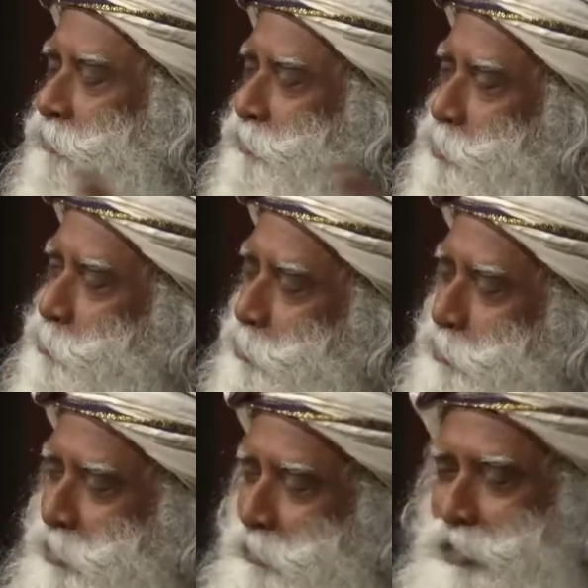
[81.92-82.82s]
Darwin
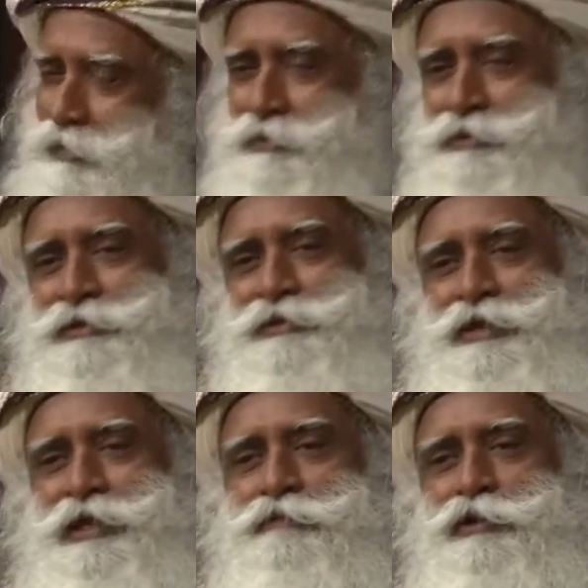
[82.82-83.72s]
spoke about
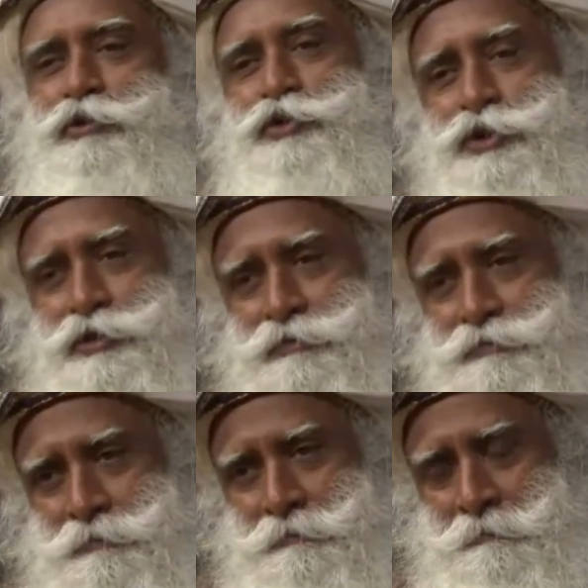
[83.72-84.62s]
evolution
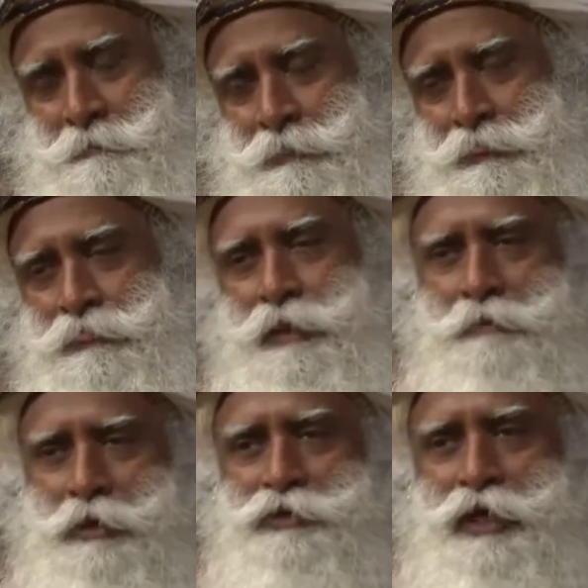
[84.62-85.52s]

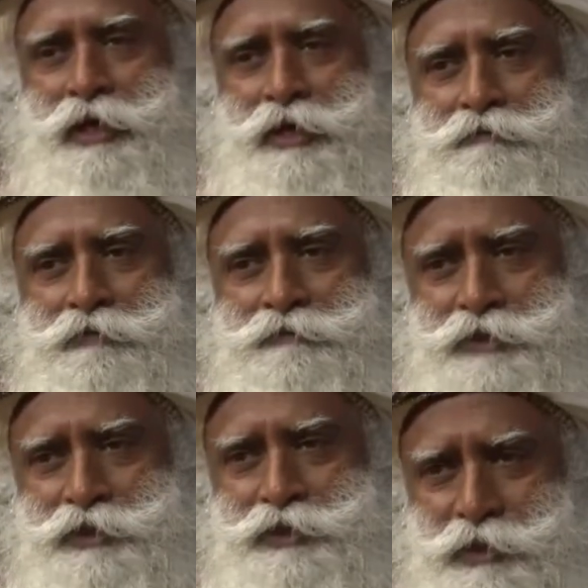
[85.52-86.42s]
about
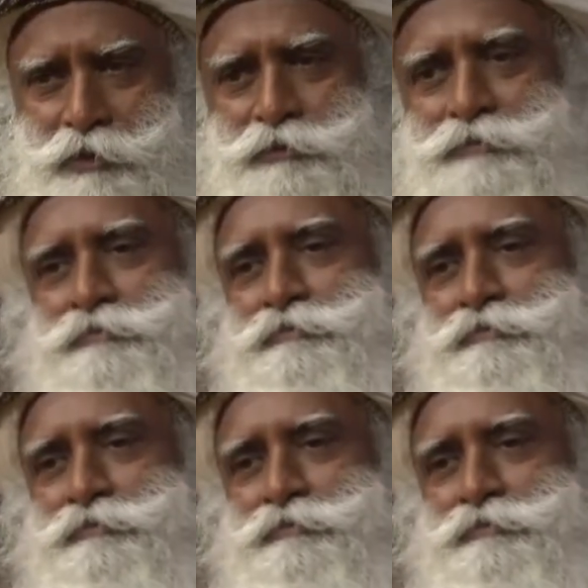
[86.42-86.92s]
150 years ago.